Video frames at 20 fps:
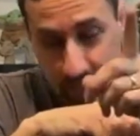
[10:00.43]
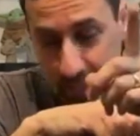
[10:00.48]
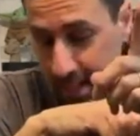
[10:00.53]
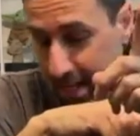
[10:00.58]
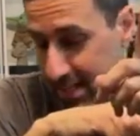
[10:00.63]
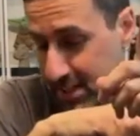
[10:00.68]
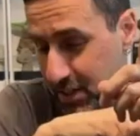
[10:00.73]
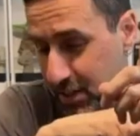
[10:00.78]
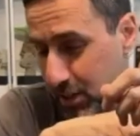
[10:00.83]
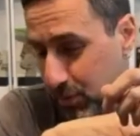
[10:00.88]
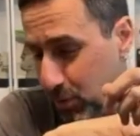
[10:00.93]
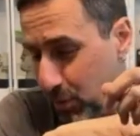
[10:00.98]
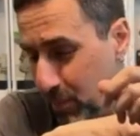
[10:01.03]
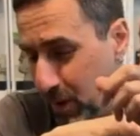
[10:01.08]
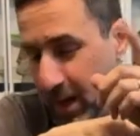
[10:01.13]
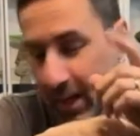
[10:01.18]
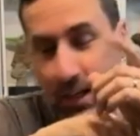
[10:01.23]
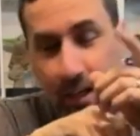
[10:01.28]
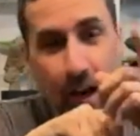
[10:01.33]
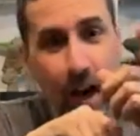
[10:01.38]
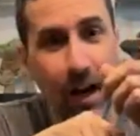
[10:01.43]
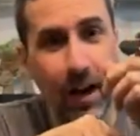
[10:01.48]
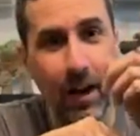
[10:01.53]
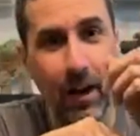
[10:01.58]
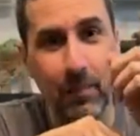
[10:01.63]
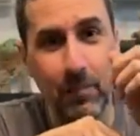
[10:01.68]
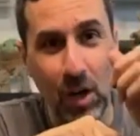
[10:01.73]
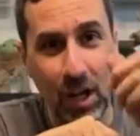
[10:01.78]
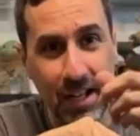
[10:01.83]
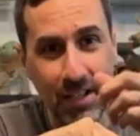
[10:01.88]
That's a good one, Mike.
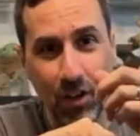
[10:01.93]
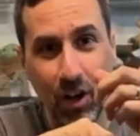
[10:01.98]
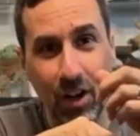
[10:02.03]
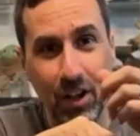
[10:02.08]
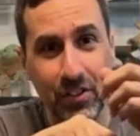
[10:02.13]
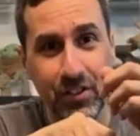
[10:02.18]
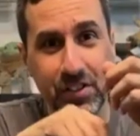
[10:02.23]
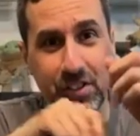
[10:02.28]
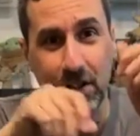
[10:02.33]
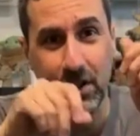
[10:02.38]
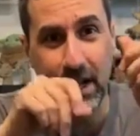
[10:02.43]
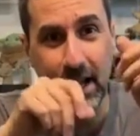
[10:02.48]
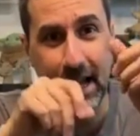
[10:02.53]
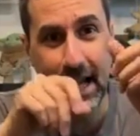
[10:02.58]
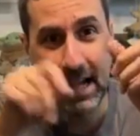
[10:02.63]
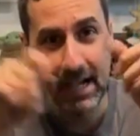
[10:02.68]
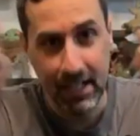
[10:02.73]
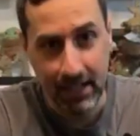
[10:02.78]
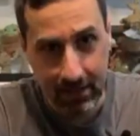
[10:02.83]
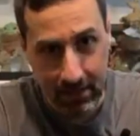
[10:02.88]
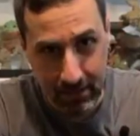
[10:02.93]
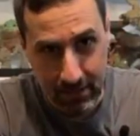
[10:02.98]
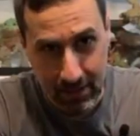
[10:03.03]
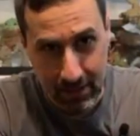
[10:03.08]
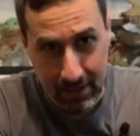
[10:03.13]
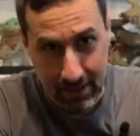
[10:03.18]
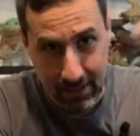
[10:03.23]
And also, again,